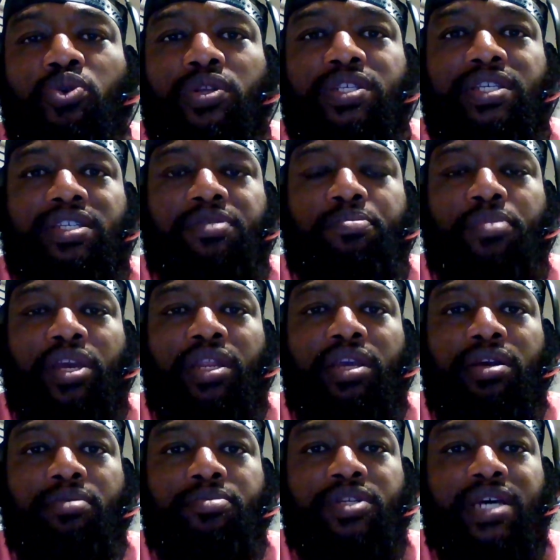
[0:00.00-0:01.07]
as a
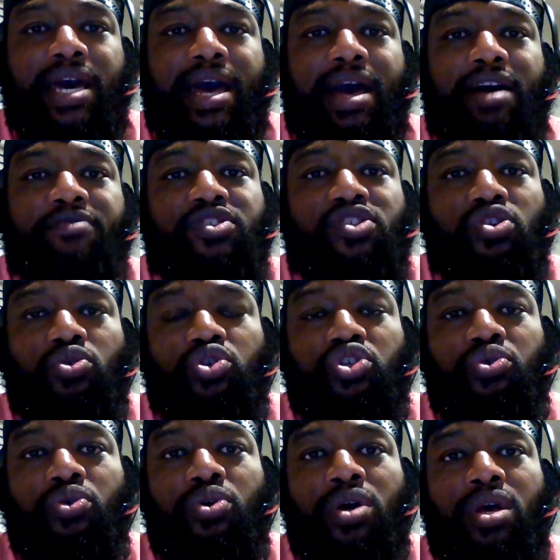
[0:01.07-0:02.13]
medium to have
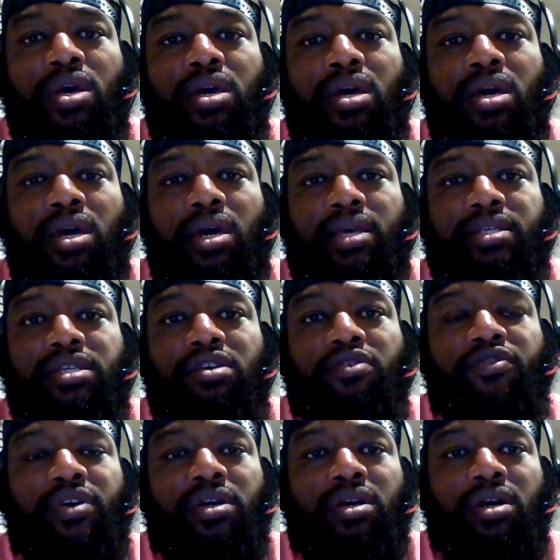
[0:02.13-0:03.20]
social and
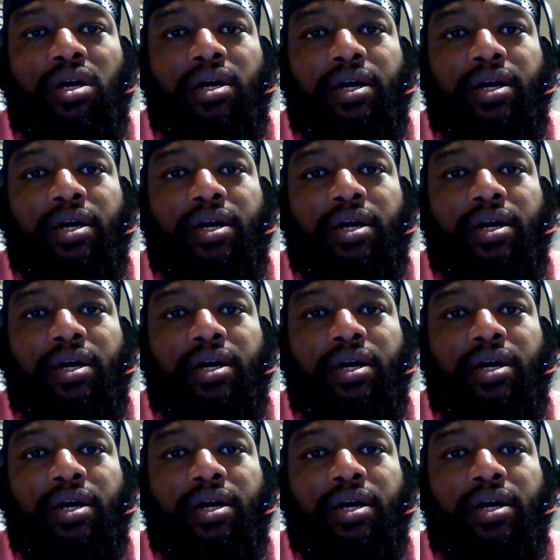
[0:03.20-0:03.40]
civic